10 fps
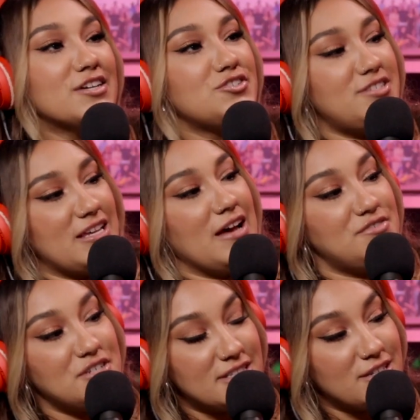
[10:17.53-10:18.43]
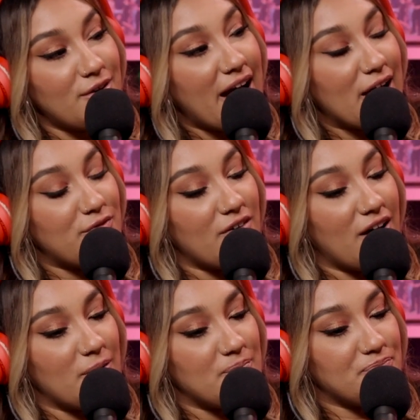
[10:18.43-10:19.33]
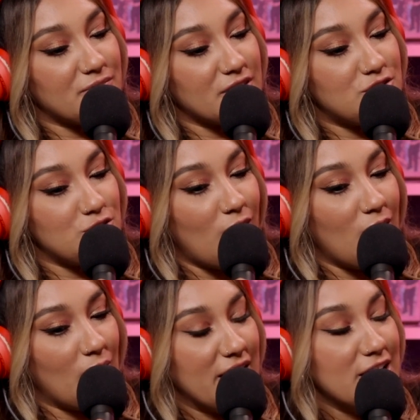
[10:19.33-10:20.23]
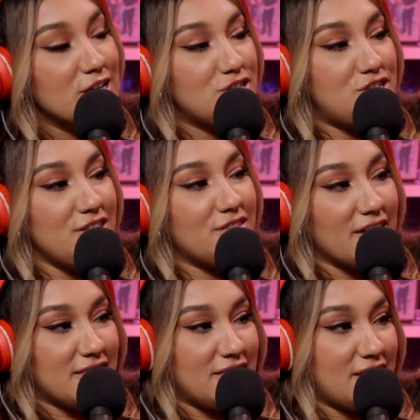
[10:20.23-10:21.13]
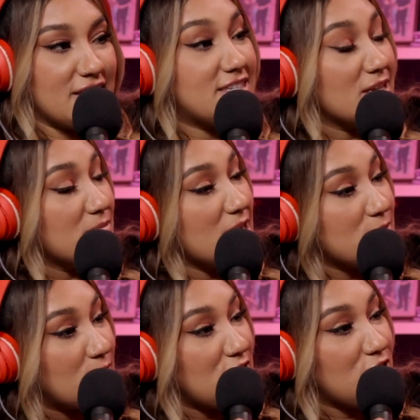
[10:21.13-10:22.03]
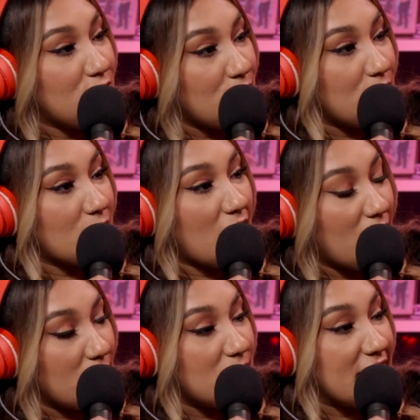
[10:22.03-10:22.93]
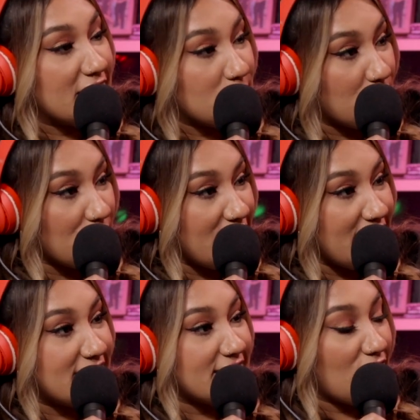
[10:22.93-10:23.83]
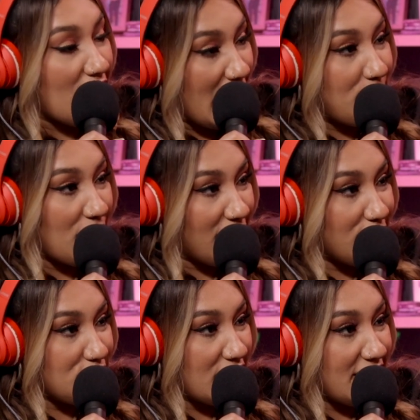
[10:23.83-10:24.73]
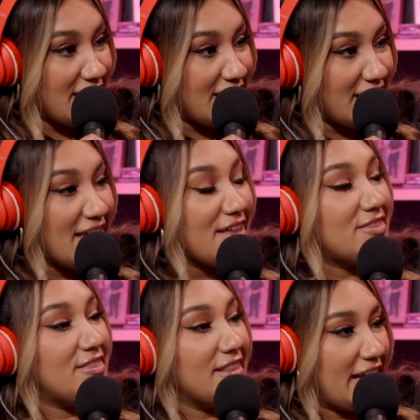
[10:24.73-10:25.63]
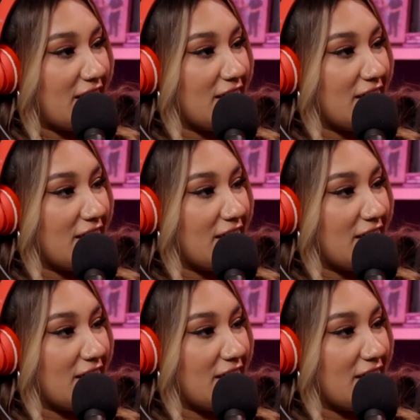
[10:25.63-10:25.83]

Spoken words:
she's half Shih Tzu, half Chihuahua. She thought because sometimes when you mix breeds that are hypoallergenic, like